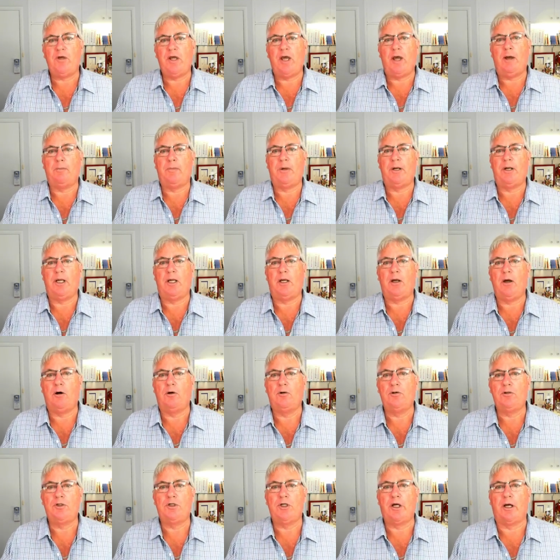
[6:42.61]
company
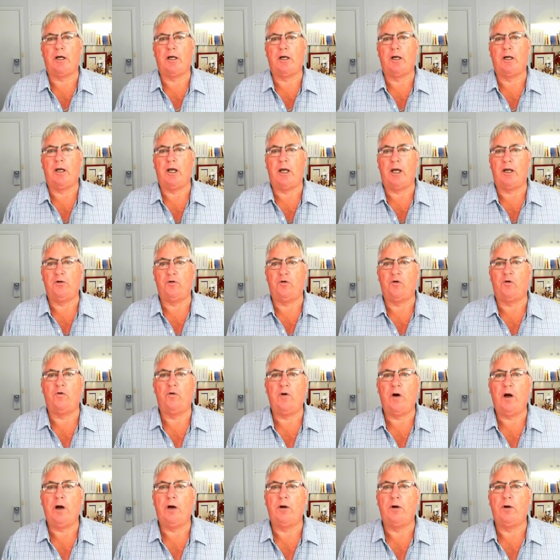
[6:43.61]
culture and to
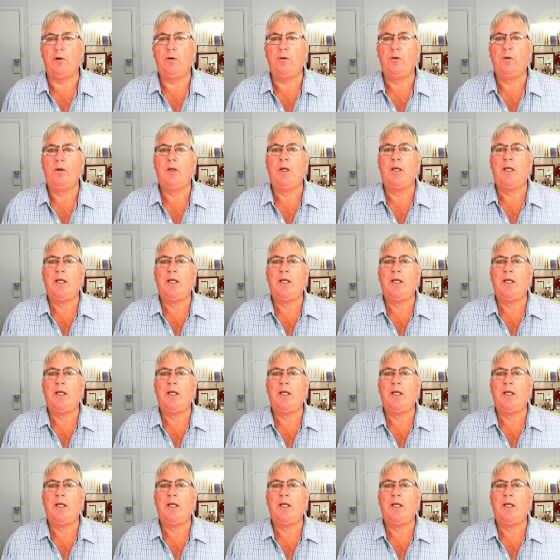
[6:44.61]
grow